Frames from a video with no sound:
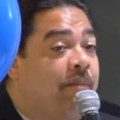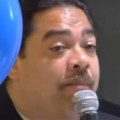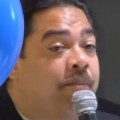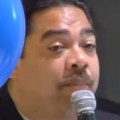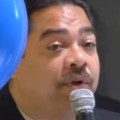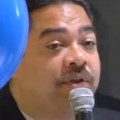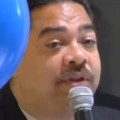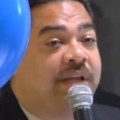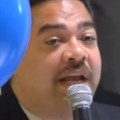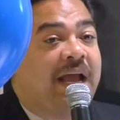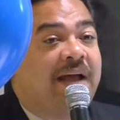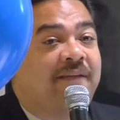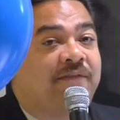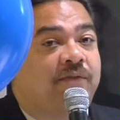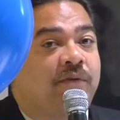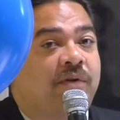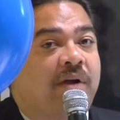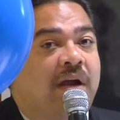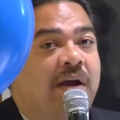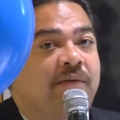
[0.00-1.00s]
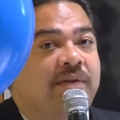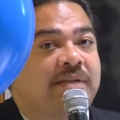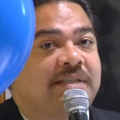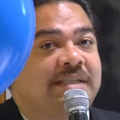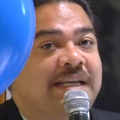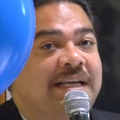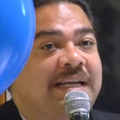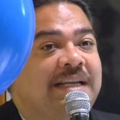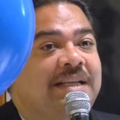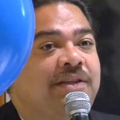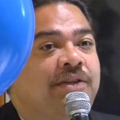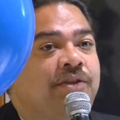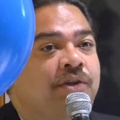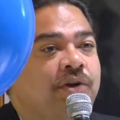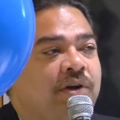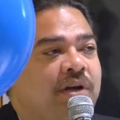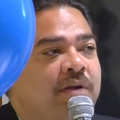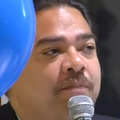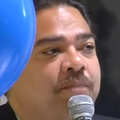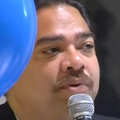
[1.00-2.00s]
But they have to guarantee
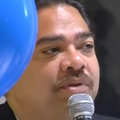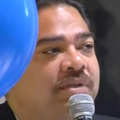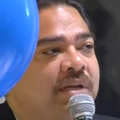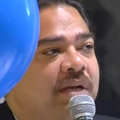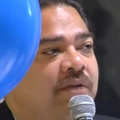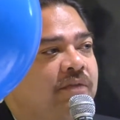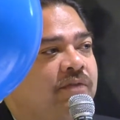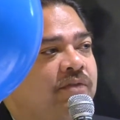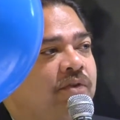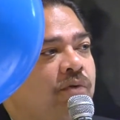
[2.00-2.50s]
30% of